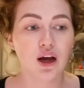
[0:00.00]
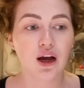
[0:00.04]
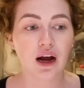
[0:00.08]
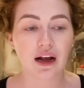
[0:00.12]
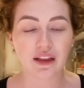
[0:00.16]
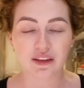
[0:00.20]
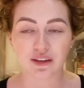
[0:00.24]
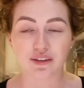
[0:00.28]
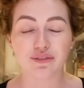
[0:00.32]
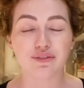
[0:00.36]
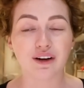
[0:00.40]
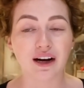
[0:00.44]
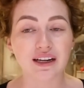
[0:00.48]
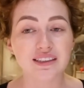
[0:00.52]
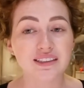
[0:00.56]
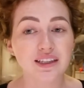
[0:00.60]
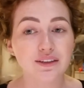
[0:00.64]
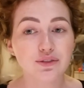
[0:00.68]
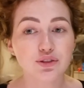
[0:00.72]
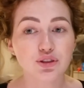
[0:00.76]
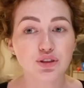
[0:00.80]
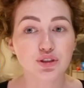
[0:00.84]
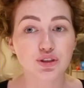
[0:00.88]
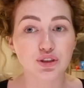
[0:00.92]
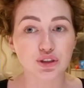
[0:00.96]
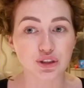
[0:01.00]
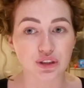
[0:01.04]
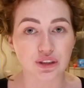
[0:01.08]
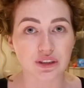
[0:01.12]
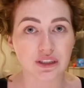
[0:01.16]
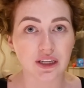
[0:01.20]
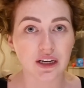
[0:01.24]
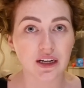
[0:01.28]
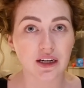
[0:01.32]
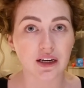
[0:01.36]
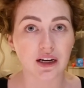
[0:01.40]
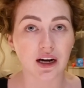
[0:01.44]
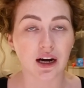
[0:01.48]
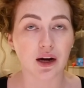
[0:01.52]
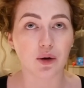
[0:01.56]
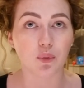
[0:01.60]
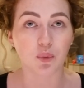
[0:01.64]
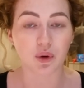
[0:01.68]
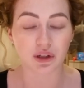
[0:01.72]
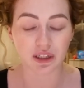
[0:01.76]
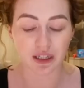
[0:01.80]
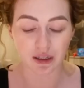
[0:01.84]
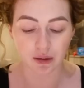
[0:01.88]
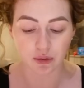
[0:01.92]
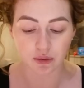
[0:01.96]
And the fact I've just done that, I
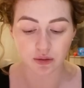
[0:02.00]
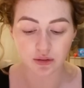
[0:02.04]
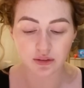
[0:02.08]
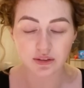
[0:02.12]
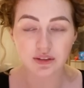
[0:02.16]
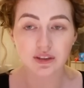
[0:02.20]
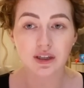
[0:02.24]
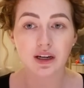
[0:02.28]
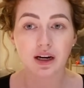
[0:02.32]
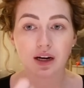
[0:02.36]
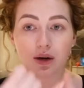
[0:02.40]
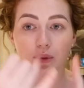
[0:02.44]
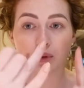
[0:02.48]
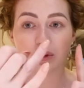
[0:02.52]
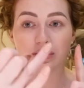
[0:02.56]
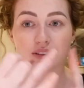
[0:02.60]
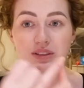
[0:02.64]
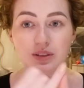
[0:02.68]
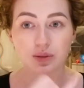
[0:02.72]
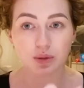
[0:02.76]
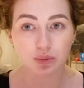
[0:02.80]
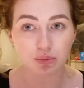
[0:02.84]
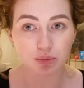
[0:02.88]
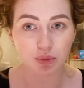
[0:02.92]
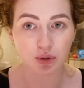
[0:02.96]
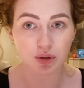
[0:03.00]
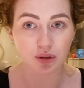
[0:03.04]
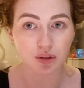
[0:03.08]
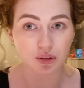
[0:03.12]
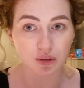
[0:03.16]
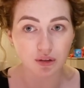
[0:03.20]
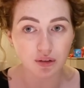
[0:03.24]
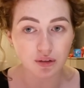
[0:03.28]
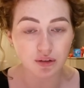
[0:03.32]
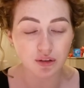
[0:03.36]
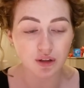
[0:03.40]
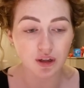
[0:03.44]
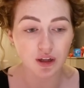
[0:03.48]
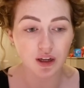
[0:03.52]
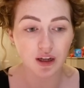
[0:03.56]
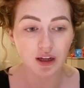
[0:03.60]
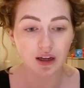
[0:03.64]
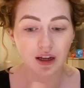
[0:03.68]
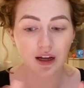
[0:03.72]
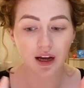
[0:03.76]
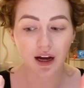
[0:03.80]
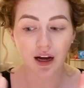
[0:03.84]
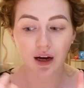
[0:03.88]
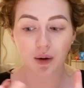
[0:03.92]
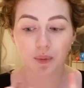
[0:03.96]
went out, I went to a mall,
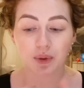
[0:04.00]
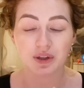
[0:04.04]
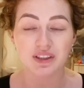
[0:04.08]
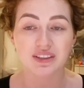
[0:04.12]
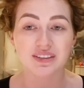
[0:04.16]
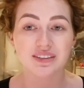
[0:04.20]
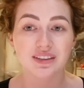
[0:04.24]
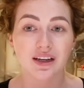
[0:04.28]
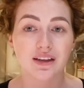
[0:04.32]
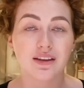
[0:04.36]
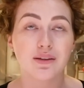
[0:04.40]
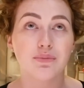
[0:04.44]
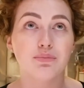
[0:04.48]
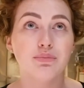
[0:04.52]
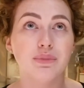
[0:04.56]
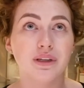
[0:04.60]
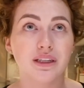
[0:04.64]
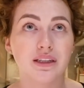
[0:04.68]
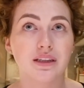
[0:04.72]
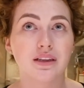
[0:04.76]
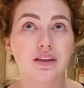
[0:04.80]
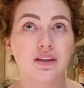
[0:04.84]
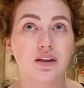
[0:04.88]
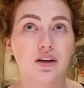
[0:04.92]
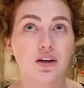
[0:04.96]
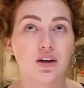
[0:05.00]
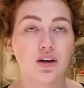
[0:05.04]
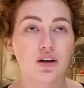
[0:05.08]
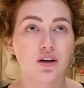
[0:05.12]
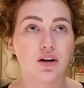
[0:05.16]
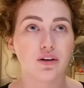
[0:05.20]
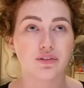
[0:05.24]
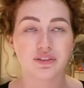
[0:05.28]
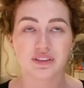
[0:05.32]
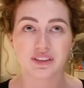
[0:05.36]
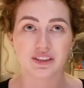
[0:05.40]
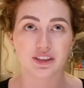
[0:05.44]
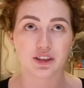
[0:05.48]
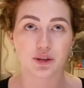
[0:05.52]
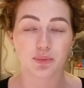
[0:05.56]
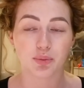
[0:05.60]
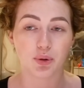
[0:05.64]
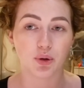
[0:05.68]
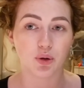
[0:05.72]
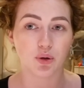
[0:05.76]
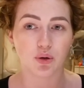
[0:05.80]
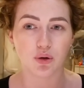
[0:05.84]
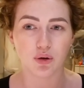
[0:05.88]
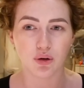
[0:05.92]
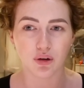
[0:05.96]
I went and sat in the middle of
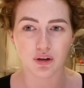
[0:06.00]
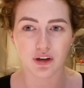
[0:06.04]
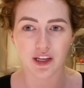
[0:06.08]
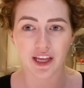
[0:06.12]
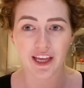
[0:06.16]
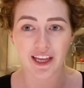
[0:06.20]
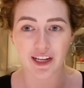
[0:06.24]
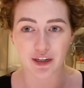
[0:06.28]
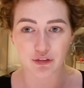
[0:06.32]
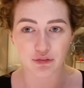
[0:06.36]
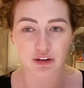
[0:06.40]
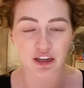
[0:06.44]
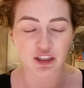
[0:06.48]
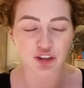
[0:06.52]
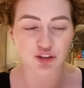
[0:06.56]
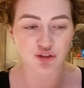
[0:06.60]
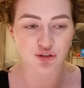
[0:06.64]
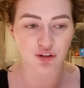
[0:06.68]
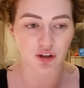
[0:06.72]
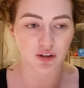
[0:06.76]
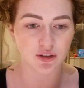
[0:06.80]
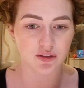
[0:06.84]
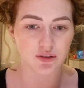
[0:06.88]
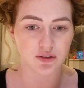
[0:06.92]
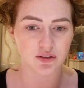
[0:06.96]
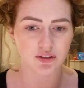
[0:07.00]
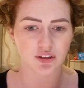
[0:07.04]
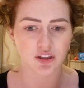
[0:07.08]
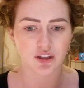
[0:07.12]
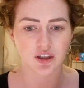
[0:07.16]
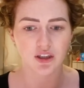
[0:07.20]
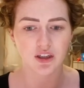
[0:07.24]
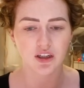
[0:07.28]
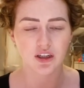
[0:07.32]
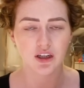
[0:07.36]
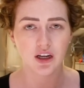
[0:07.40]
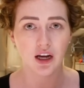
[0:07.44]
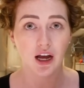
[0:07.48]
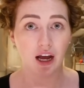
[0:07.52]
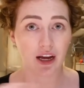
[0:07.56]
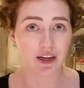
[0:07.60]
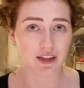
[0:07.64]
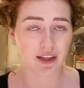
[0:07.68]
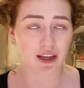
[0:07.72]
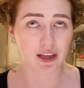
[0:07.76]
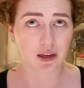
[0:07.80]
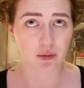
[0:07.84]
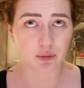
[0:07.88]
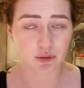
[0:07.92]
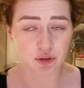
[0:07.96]
Singapore in a restaurant and
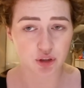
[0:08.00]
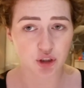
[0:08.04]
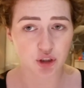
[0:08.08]
ate with